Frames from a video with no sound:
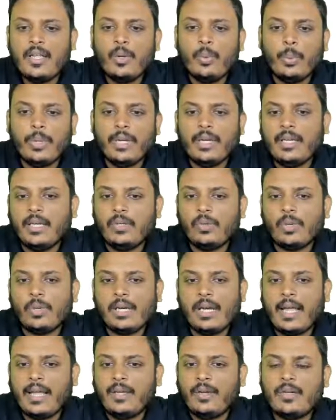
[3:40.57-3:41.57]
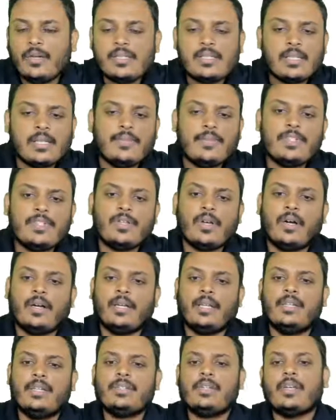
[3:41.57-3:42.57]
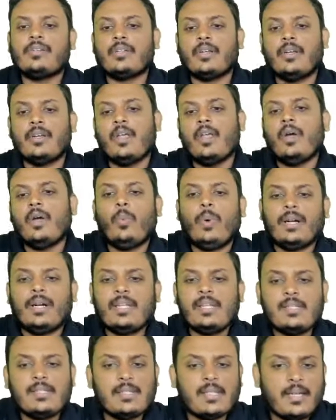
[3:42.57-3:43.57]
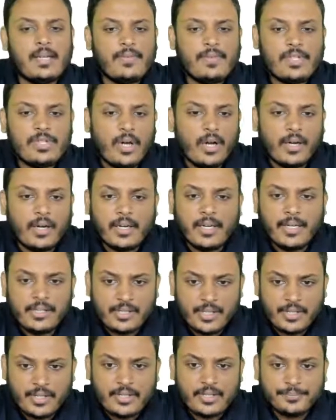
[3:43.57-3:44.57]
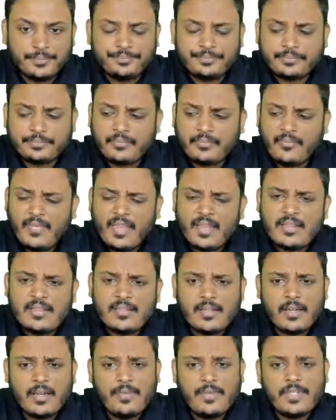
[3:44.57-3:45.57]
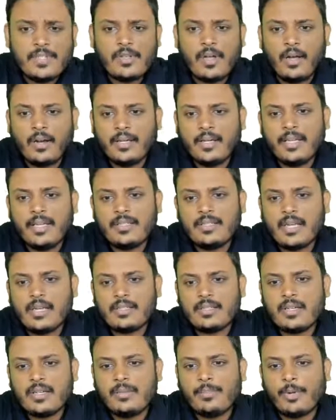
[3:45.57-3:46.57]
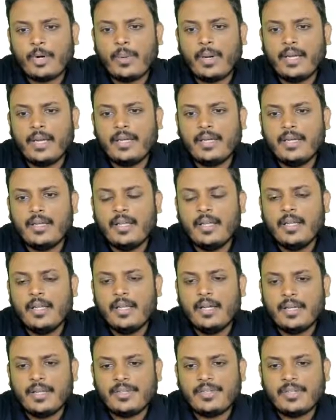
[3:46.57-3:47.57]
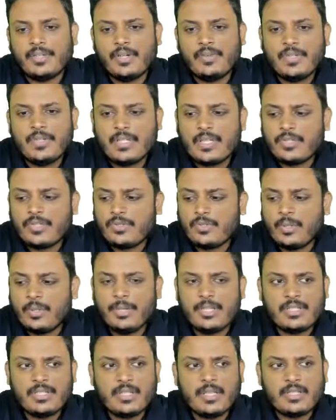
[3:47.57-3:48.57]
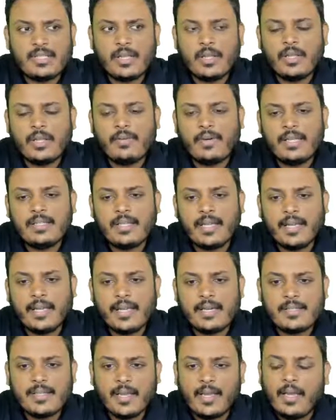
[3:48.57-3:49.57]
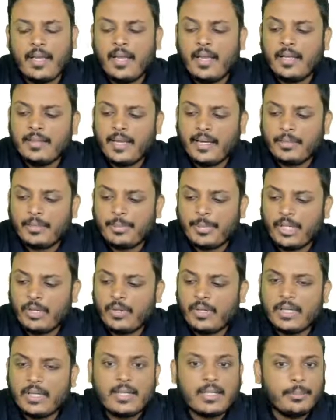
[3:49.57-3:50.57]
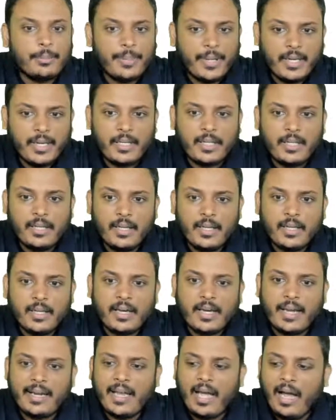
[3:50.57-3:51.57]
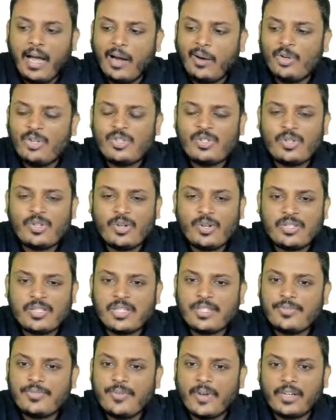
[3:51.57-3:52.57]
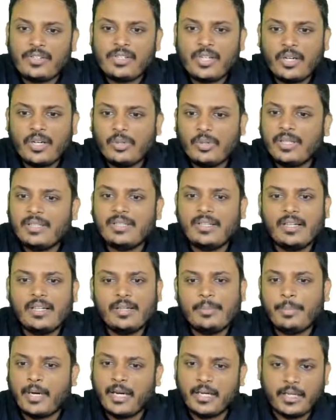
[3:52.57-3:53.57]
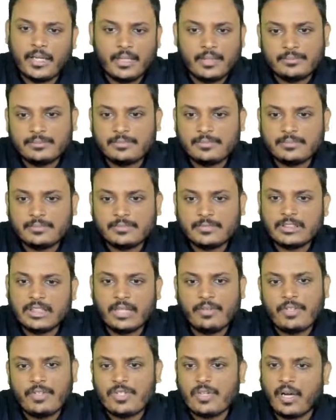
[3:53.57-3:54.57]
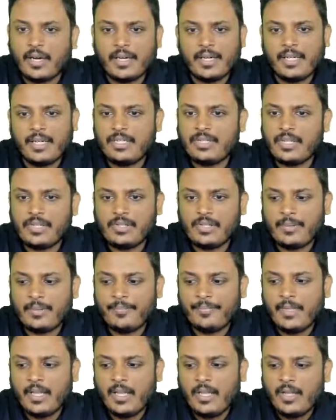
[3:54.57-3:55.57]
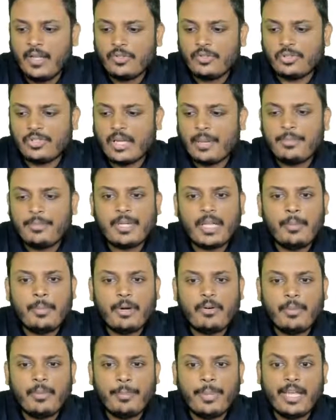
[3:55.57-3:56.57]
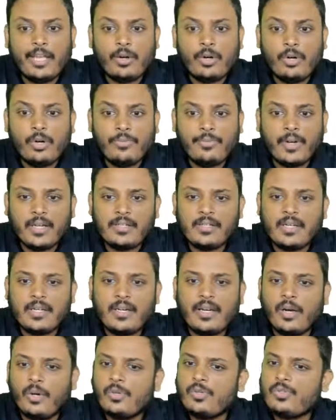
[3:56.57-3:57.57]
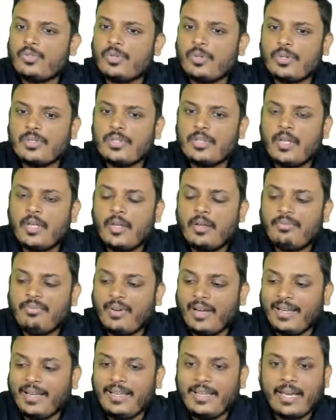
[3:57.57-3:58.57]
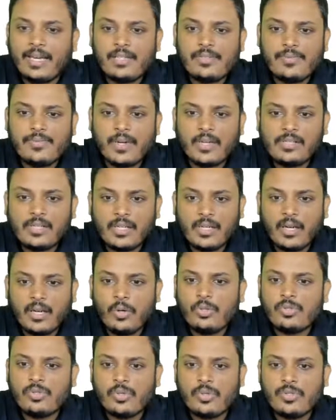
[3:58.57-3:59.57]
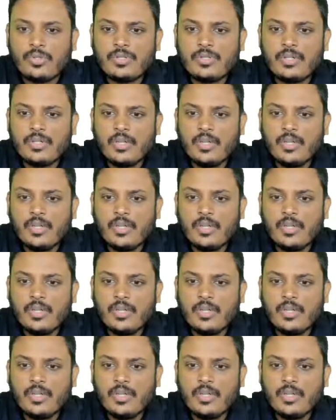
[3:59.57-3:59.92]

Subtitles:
we need to rely on service organization. What is service organization? Service organization provided services to the business. Otherwise, I can say that particular company can outsource its function to a third party. Service organization. So sometime our payroll function outsourced, finance function outsourced.